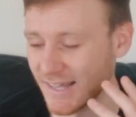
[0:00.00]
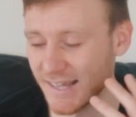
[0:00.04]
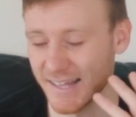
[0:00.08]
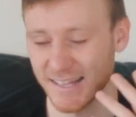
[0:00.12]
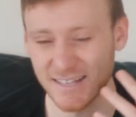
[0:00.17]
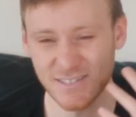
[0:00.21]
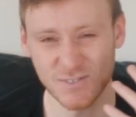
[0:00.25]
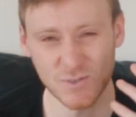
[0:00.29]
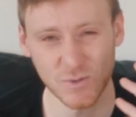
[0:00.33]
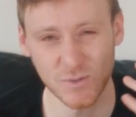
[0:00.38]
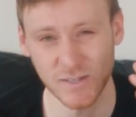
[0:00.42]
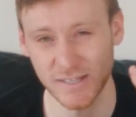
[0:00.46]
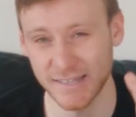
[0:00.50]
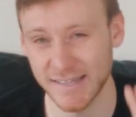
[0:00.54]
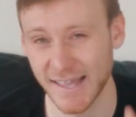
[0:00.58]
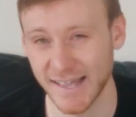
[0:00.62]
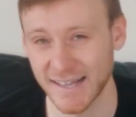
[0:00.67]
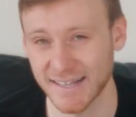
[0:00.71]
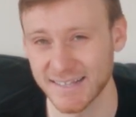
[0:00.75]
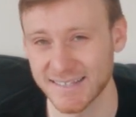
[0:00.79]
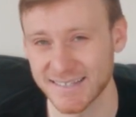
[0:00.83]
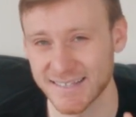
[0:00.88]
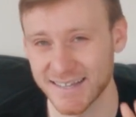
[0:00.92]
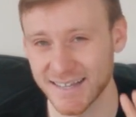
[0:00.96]
it's sort of the
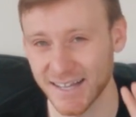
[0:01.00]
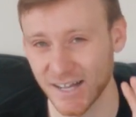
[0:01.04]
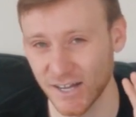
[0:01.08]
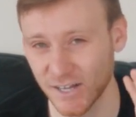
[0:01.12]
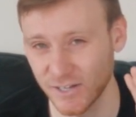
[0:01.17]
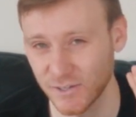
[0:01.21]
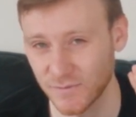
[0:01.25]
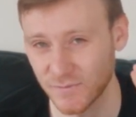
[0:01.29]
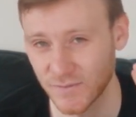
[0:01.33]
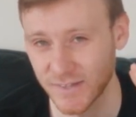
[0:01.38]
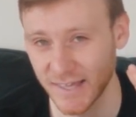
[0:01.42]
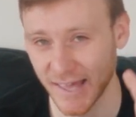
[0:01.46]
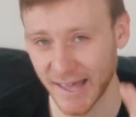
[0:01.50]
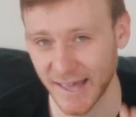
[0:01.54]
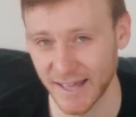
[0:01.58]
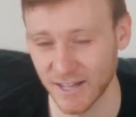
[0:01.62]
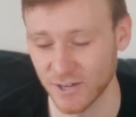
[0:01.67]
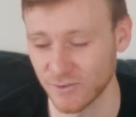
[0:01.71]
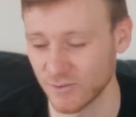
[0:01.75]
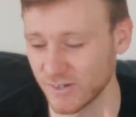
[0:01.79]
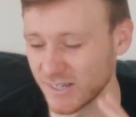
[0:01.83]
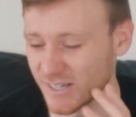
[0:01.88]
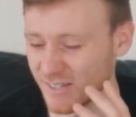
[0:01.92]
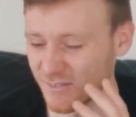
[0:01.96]
next kind of
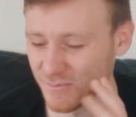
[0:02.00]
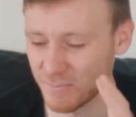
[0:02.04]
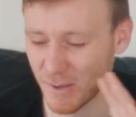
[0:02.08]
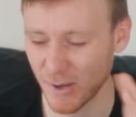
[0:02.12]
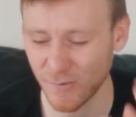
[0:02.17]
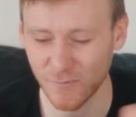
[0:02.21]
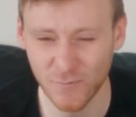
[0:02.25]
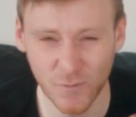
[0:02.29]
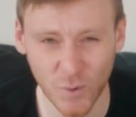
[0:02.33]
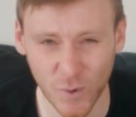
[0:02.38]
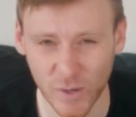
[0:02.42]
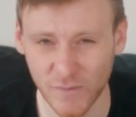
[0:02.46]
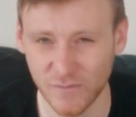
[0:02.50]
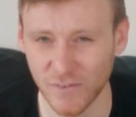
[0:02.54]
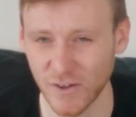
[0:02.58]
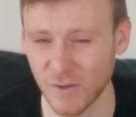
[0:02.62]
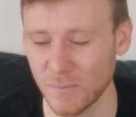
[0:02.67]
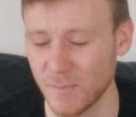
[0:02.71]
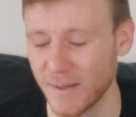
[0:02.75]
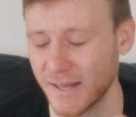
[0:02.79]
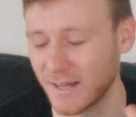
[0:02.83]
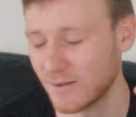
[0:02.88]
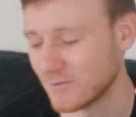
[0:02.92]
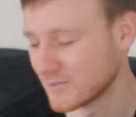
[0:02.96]
category of about
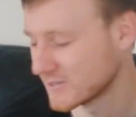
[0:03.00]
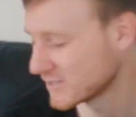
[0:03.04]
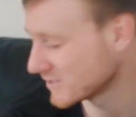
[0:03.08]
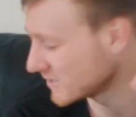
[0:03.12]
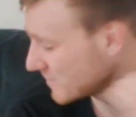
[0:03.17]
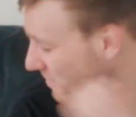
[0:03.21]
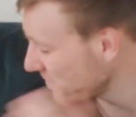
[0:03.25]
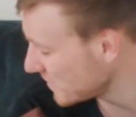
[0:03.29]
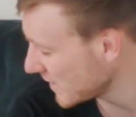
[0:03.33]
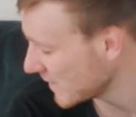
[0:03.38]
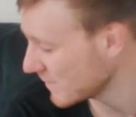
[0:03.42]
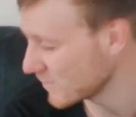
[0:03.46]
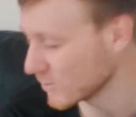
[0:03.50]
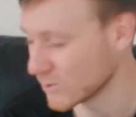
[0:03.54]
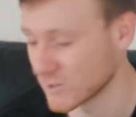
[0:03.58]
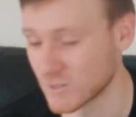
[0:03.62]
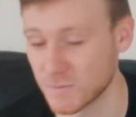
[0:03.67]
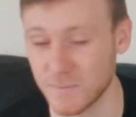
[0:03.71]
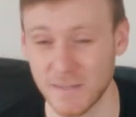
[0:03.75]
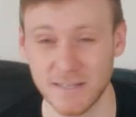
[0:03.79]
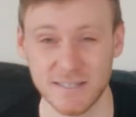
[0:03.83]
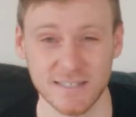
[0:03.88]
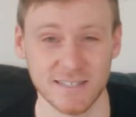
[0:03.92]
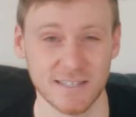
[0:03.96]
£45. It's a bit more
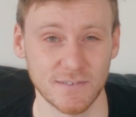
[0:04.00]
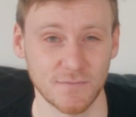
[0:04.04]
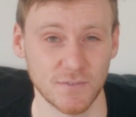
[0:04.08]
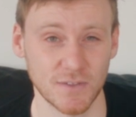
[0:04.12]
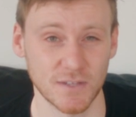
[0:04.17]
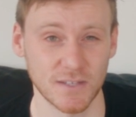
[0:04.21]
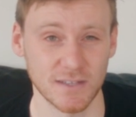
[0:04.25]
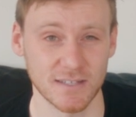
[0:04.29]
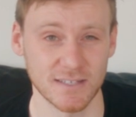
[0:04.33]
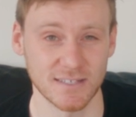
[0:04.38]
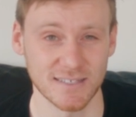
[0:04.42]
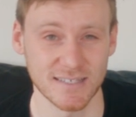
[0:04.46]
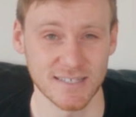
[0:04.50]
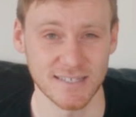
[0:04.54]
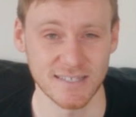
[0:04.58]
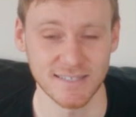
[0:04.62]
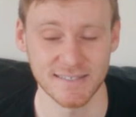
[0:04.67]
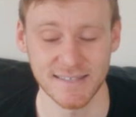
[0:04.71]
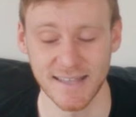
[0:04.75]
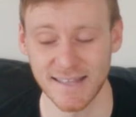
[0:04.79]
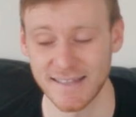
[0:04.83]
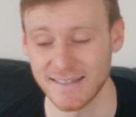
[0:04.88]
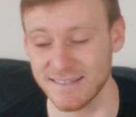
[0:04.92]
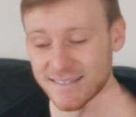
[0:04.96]
expensive than the
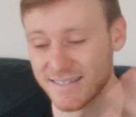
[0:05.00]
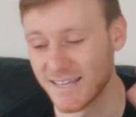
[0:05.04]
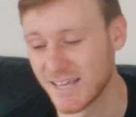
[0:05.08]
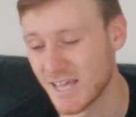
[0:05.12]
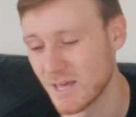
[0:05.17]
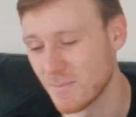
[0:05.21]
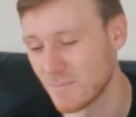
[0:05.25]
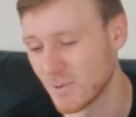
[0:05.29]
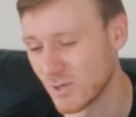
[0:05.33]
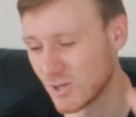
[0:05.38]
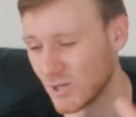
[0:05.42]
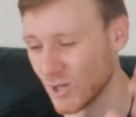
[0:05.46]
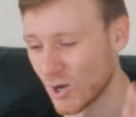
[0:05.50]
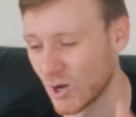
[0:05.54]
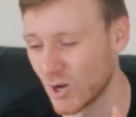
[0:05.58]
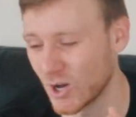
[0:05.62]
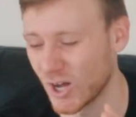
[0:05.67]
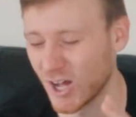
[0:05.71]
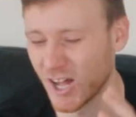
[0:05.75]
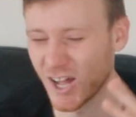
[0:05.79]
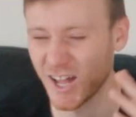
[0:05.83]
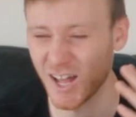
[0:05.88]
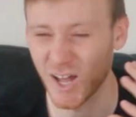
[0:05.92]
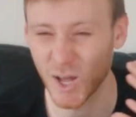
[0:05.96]
C-Sense, but
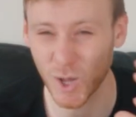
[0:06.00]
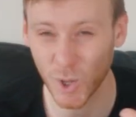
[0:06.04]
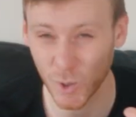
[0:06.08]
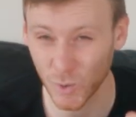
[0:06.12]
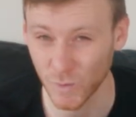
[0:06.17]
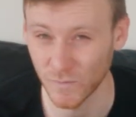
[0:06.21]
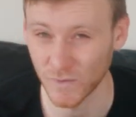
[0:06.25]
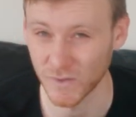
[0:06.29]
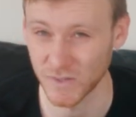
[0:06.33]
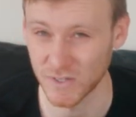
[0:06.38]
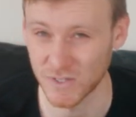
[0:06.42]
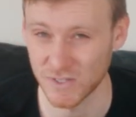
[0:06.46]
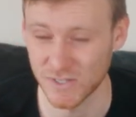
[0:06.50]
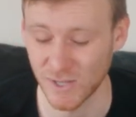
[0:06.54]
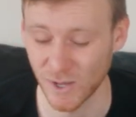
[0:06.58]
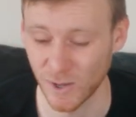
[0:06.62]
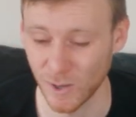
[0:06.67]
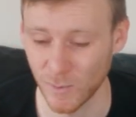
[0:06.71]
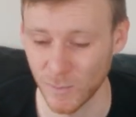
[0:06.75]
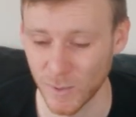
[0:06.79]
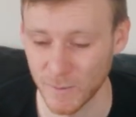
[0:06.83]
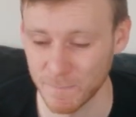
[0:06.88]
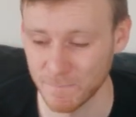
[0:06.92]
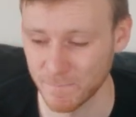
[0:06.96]
not over the
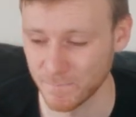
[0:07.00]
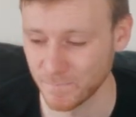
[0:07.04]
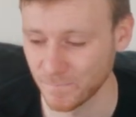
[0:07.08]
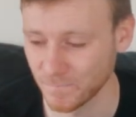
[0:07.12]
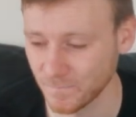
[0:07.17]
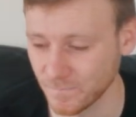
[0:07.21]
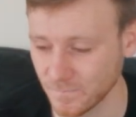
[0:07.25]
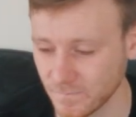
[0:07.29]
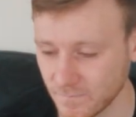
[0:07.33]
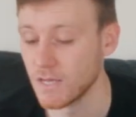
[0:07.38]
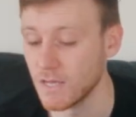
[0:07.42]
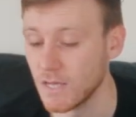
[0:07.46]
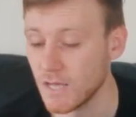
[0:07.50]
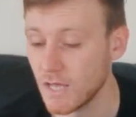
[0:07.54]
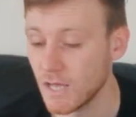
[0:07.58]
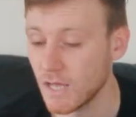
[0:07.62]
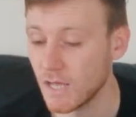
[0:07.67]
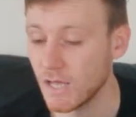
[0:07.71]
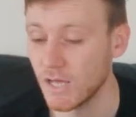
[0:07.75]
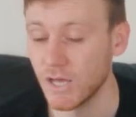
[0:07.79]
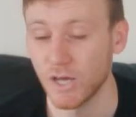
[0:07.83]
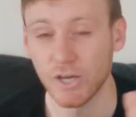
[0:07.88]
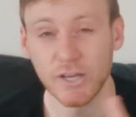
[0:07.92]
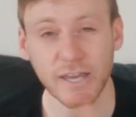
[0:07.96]
top.
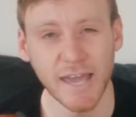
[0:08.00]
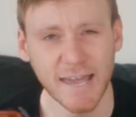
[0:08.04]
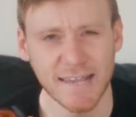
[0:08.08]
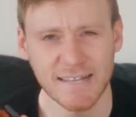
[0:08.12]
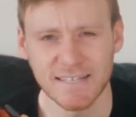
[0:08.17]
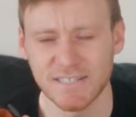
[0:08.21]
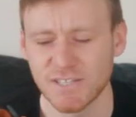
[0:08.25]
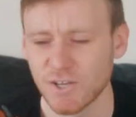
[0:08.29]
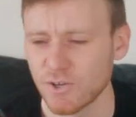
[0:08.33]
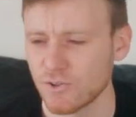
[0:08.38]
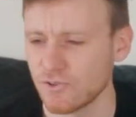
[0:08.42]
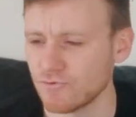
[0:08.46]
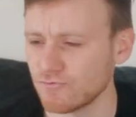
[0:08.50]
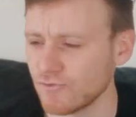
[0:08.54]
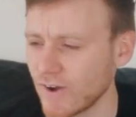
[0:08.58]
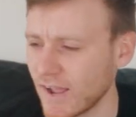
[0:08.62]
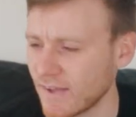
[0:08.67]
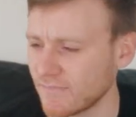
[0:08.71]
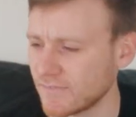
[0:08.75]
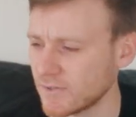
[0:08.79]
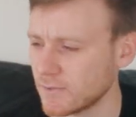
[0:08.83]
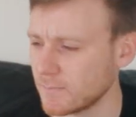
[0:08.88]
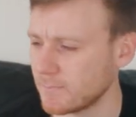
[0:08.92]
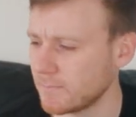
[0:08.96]
Okay, so the
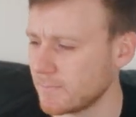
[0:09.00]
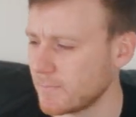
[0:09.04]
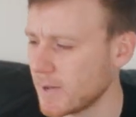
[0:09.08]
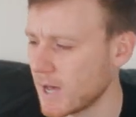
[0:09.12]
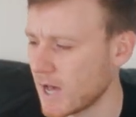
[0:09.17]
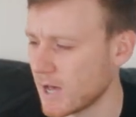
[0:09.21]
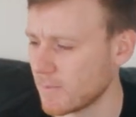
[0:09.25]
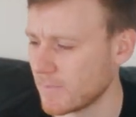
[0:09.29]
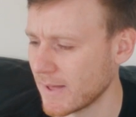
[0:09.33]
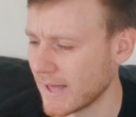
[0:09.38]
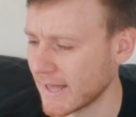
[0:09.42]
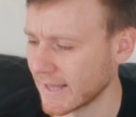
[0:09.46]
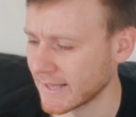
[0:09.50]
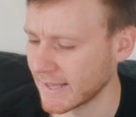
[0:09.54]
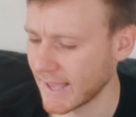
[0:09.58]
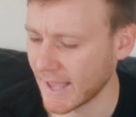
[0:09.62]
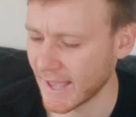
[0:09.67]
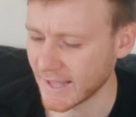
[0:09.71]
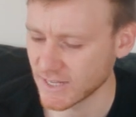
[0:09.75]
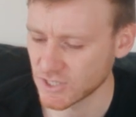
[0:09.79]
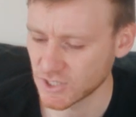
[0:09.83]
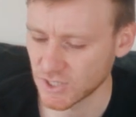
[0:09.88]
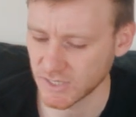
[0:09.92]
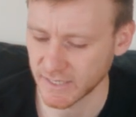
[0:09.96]
RAPHA bar bag
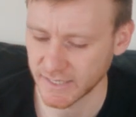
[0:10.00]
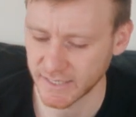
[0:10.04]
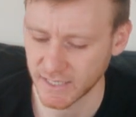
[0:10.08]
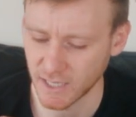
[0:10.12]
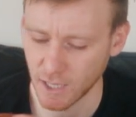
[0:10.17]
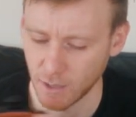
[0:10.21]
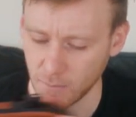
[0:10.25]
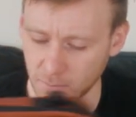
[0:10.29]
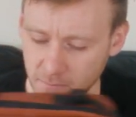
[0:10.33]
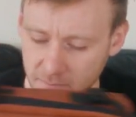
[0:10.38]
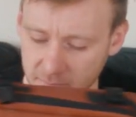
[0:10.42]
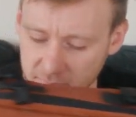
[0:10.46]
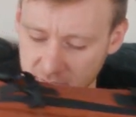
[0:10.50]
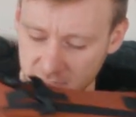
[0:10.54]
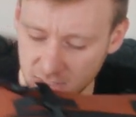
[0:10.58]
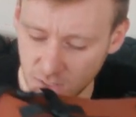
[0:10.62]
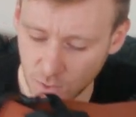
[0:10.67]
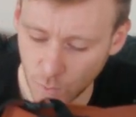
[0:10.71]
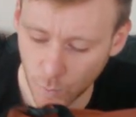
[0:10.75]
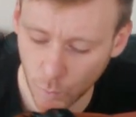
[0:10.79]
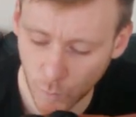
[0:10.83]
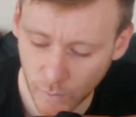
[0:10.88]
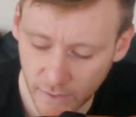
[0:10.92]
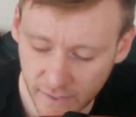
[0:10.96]
actually
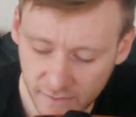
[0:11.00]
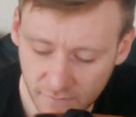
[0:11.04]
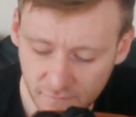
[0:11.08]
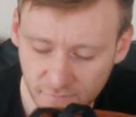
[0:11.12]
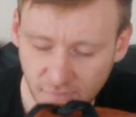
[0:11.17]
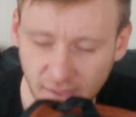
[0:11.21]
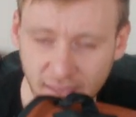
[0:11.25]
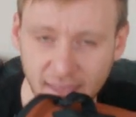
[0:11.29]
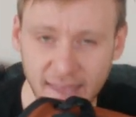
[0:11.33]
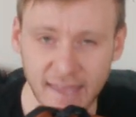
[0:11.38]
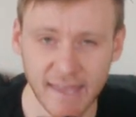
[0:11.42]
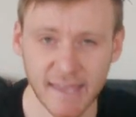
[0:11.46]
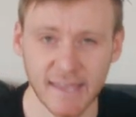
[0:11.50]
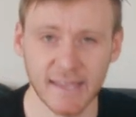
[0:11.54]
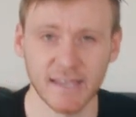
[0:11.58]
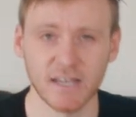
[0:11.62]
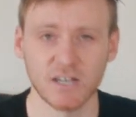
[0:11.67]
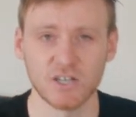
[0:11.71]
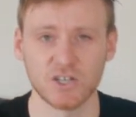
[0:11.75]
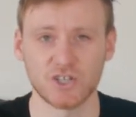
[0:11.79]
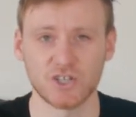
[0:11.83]
comes with a